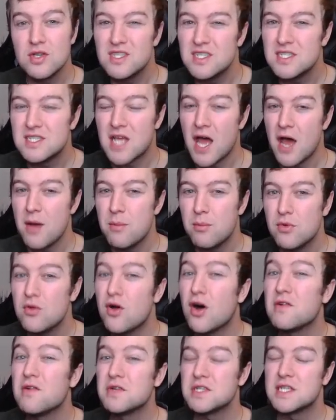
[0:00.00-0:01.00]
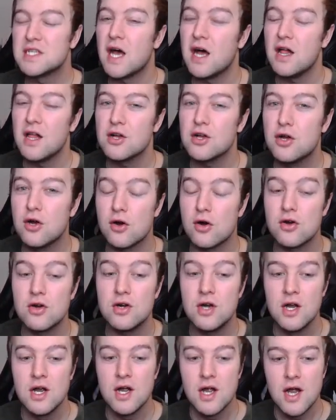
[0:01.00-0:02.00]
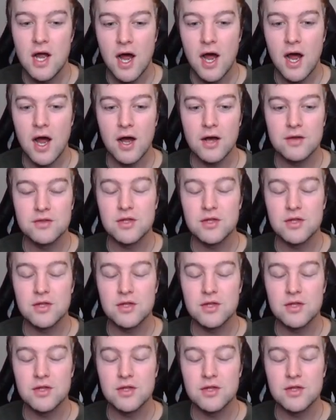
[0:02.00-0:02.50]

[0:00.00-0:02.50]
the Temple of Atal Hakkar that